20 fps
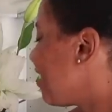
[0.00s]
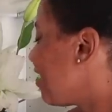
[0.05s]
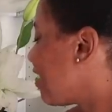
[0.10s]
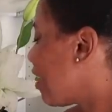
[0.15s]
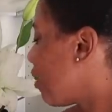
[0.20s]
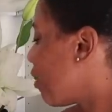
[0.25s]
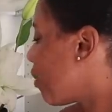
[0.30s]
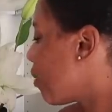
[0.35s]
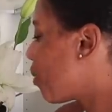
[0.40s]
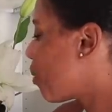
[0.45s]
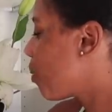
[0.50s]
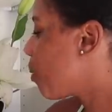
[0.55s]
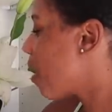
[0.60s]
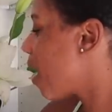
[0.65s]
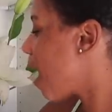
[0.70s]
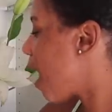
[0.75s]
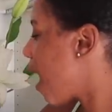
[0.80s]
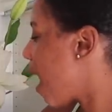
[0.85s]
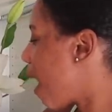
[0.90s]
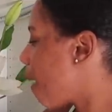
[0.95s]
So
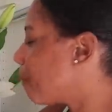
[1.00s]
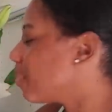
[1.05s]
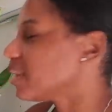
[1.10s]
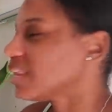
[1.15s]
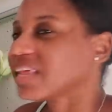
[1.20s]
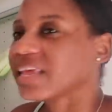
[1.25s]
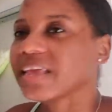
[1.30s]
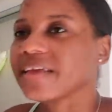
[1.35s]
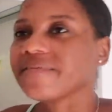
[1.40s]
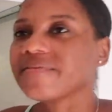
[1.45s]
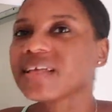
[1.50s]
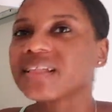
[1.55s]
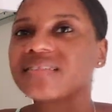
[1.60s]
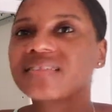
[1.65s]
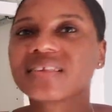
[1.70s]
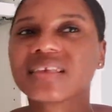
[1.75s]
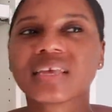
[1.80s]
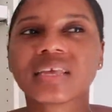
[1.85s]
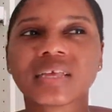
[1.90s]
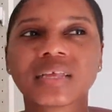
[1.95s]
I believe
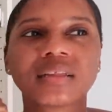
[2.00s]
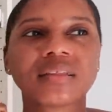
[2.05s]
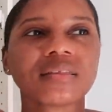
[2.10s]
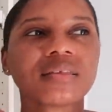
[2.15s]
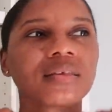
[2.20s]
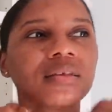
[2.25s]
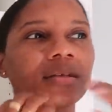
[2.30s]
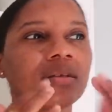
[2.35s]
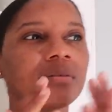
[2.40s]
that's it